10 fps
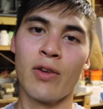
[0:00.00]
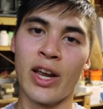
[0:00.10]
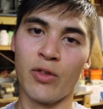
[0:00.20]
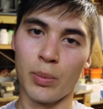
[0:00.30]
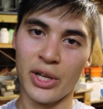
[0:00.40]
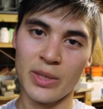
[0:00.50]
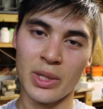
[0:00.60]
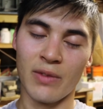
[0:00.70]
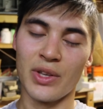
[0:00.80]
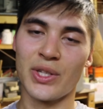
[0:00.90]
in
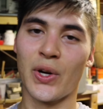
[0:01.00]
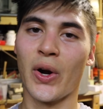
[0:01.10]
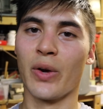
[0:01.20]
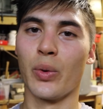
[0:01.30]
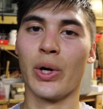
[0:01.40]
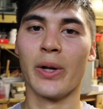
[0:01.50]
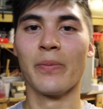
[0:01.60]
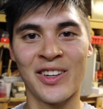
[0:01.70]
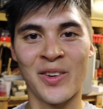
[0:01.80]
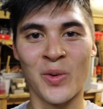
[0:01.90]
replacement of the steering wheel.
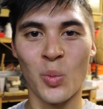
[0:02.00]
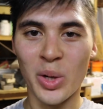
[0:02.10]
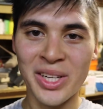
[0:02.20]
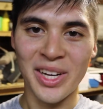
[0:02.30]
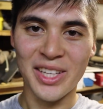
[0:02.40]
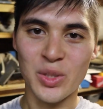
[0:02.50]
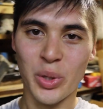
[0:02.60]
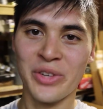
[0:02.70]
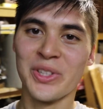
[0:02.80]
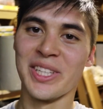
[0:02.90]
What a nice
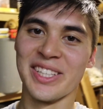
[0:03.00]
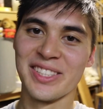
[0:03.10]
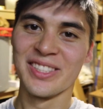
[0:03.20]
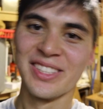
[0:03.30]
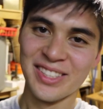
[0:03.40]
quick release.